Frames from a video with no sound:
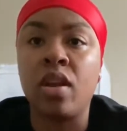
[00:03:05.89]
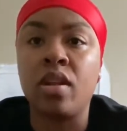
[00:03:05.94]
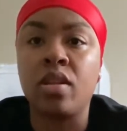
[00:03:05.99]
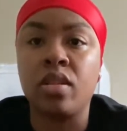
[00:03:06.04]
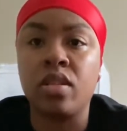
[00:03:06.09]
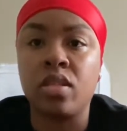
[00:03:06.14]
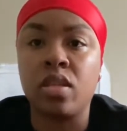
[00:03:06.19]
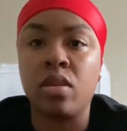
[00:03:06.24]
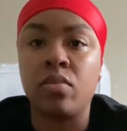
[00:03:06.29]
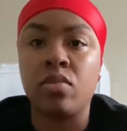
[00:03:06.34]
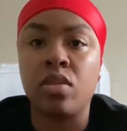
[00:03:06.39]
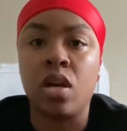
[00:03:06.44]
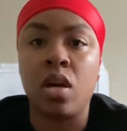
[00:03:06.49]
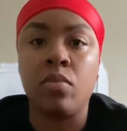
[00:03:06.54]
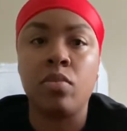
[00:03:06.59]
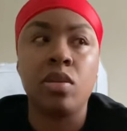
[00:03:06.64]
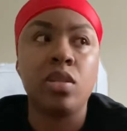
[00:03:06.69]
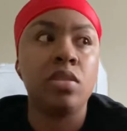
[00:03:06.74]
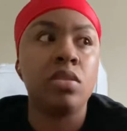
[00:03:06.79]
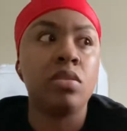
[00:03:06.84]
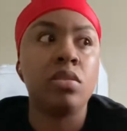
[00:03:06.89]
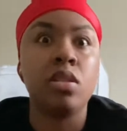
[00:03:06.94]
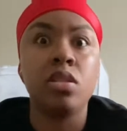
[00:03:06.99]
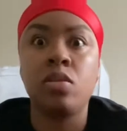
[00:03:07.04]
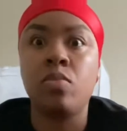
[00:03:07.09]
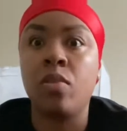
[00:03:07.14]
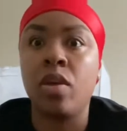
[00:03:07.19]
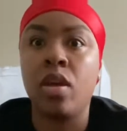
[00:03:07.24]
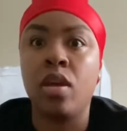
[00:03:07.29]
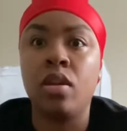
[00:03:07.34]
at the same time because this
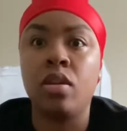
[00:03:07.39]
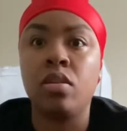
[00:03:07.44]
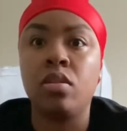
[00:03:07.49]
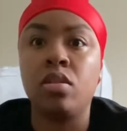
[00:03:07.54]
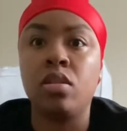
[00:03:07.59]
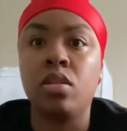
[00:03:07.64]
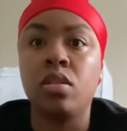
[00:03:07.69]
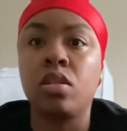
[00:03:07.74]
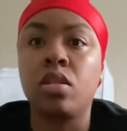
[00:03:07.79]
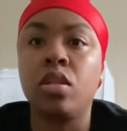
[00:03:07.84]
man just